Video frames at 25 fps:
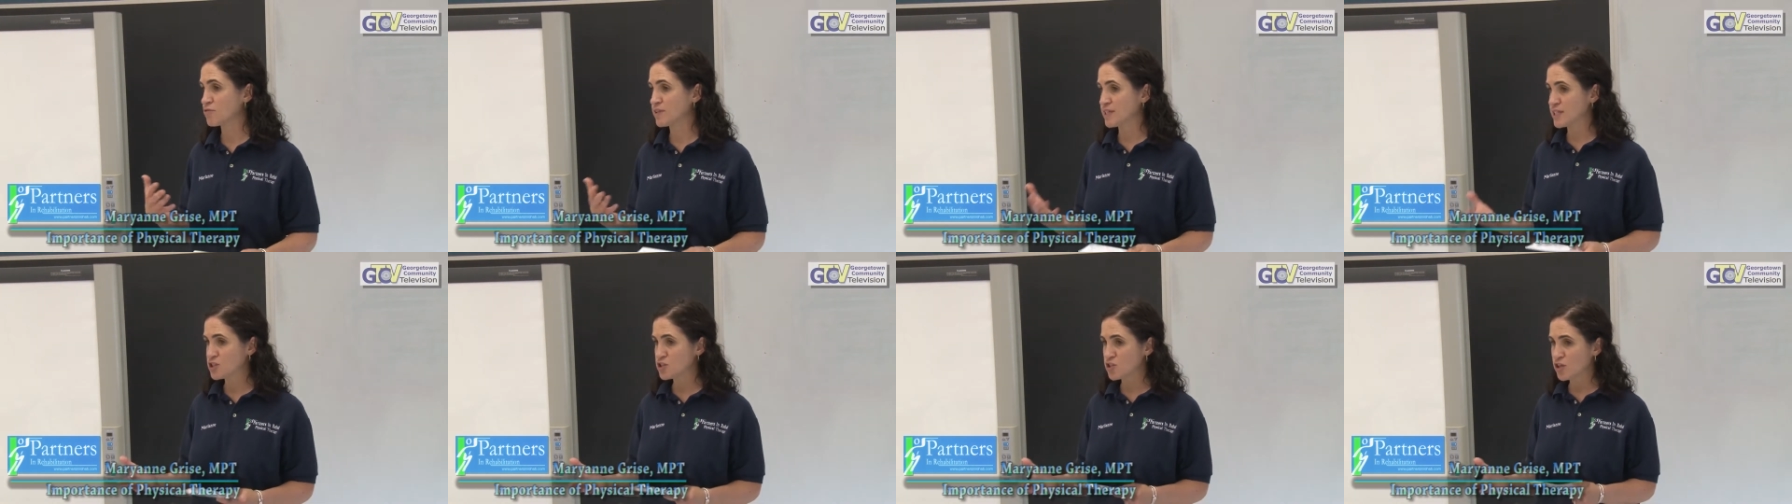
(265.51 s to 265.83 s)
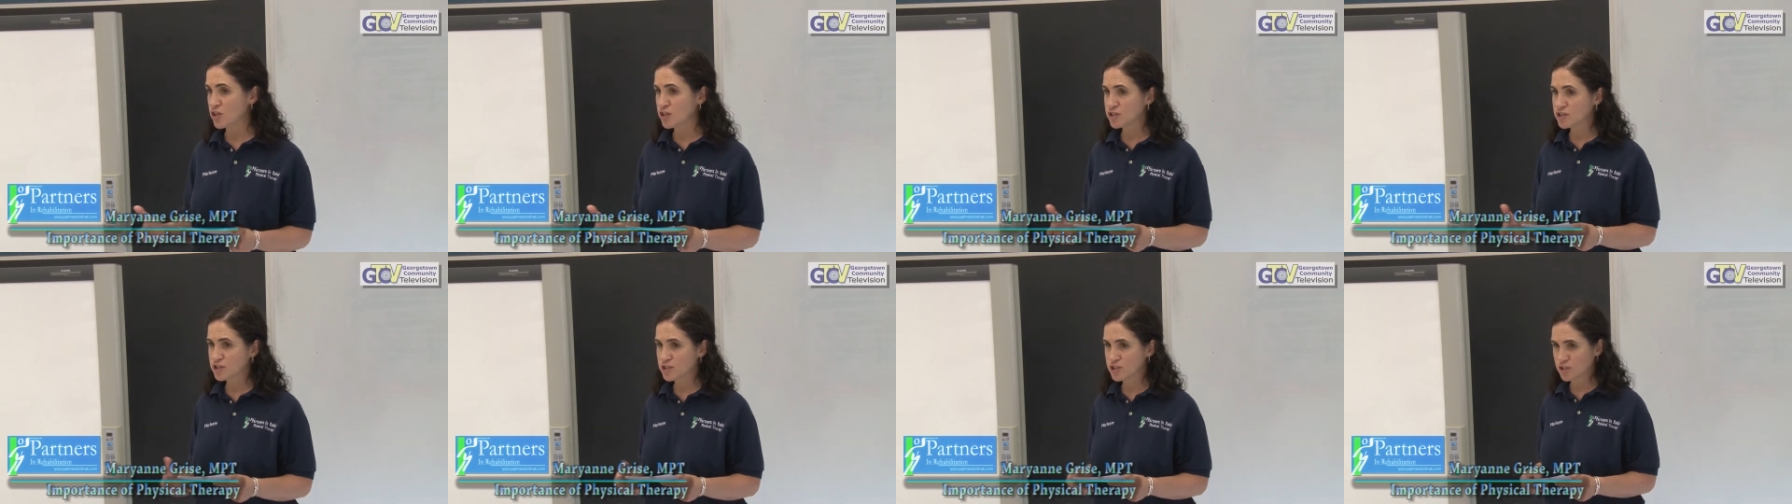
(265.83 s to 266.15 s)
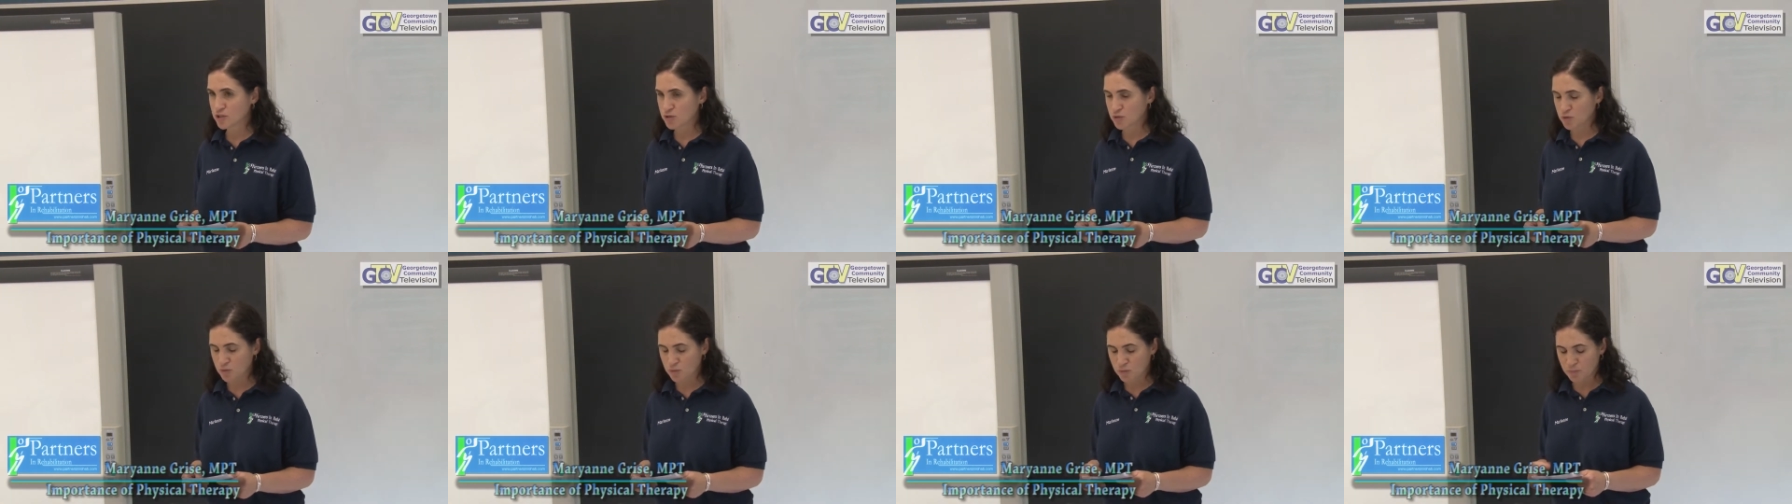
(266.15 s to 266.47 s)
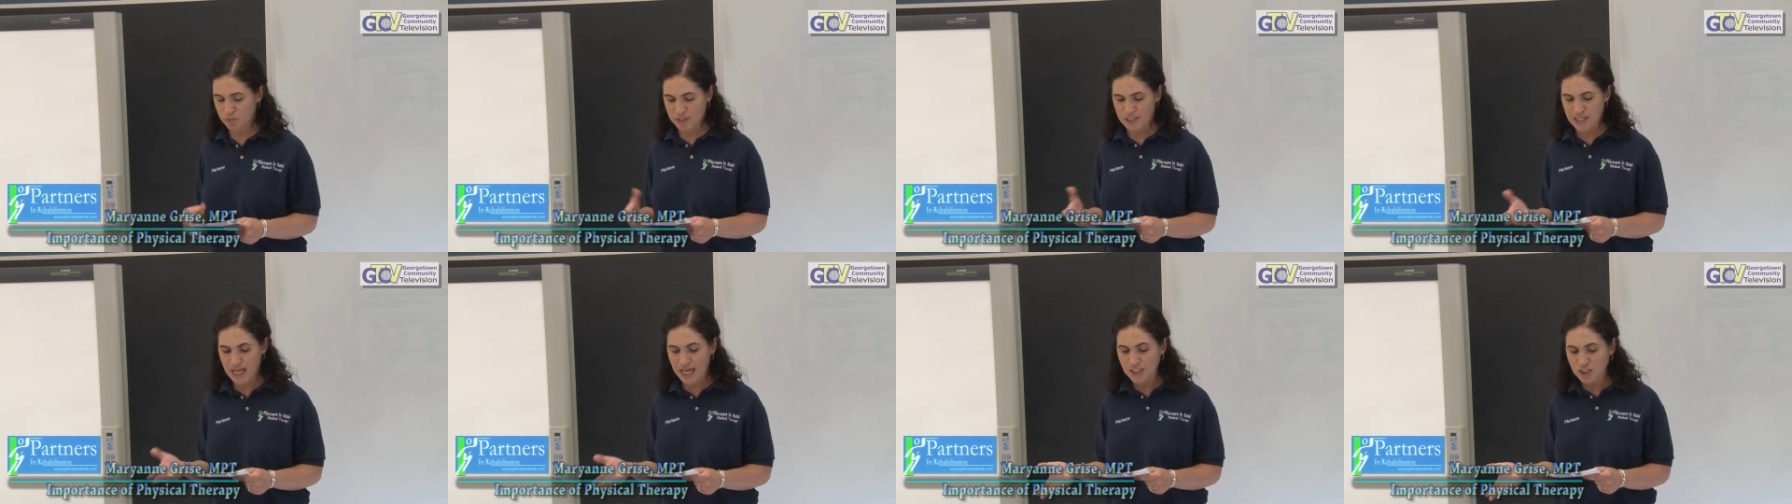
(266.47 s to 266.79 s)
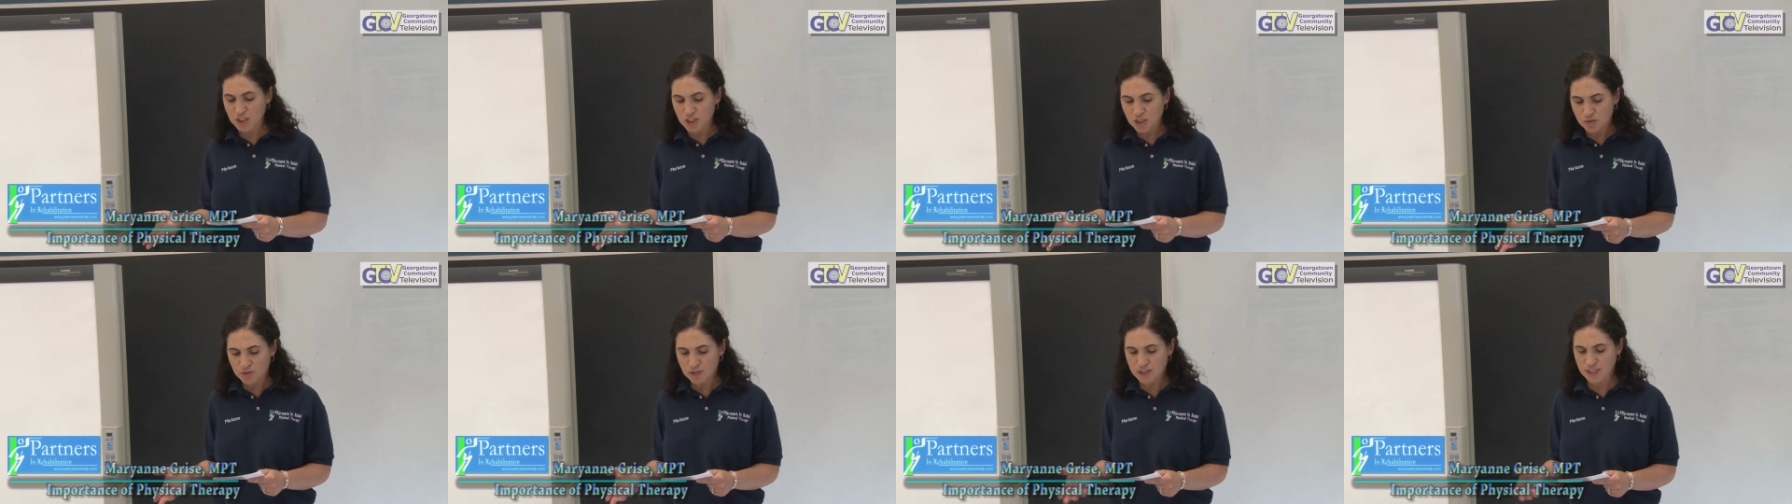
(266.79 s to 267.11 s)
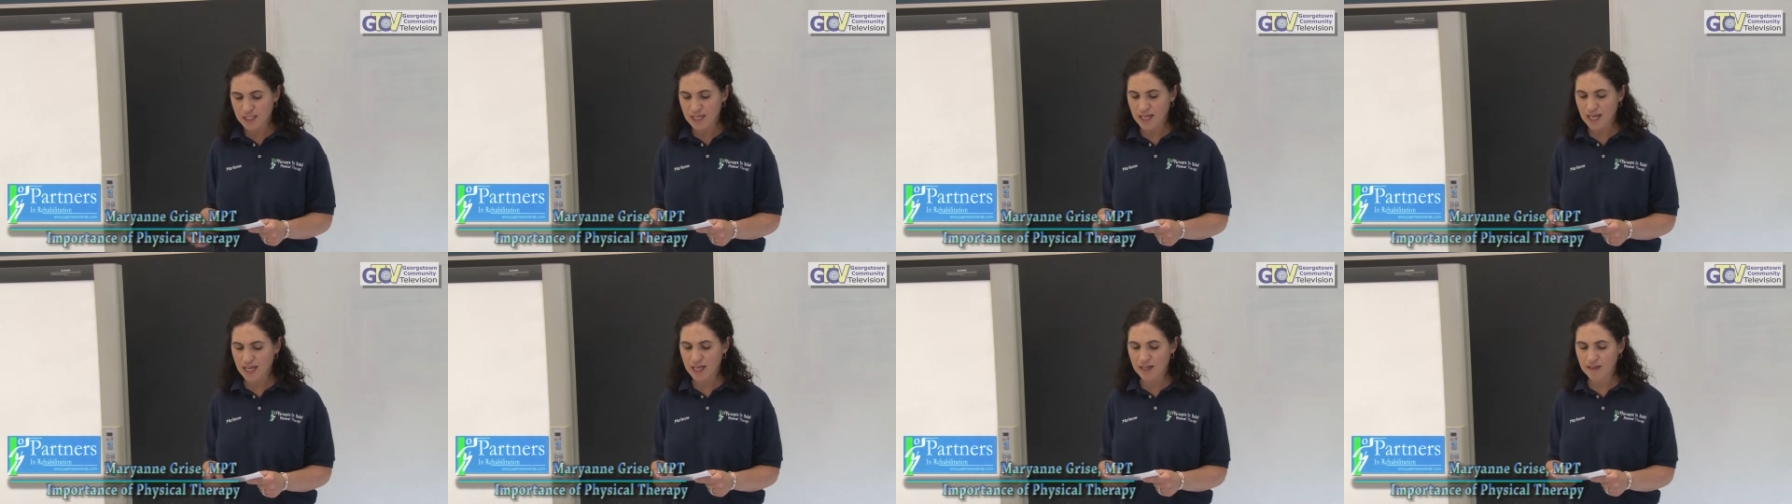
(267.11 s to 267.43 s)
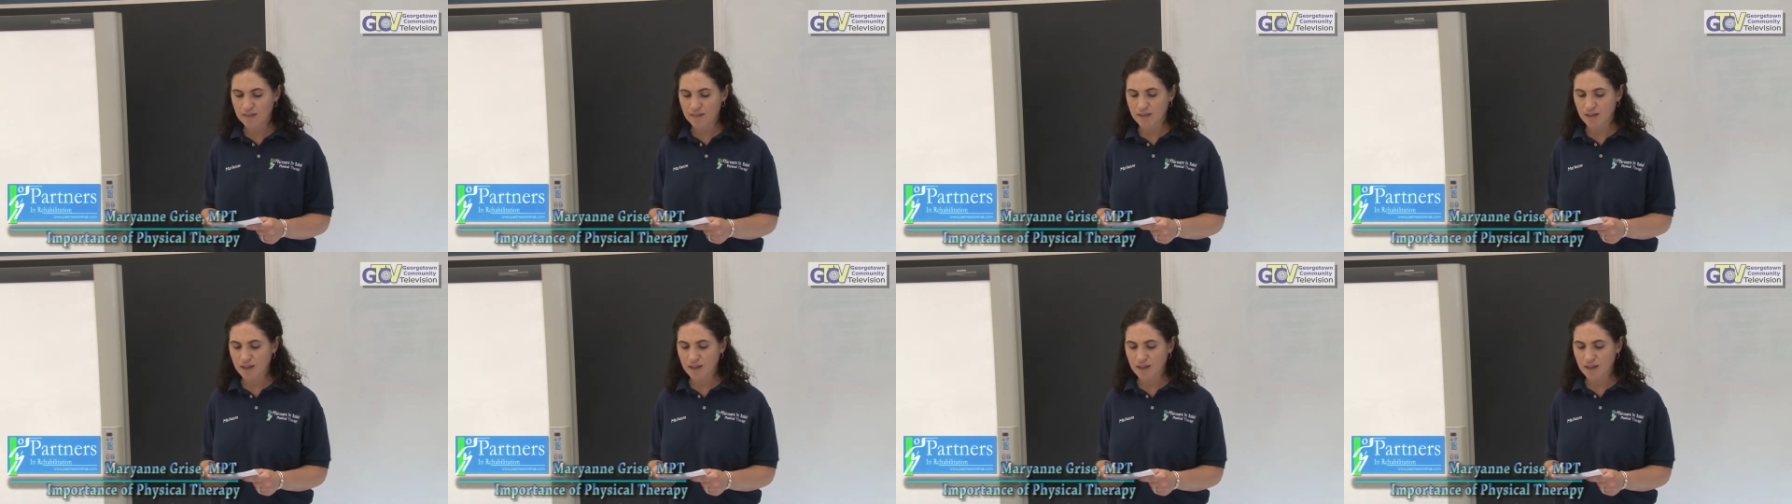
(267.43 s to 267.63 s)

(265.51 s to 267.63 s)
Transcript: research to present to you today,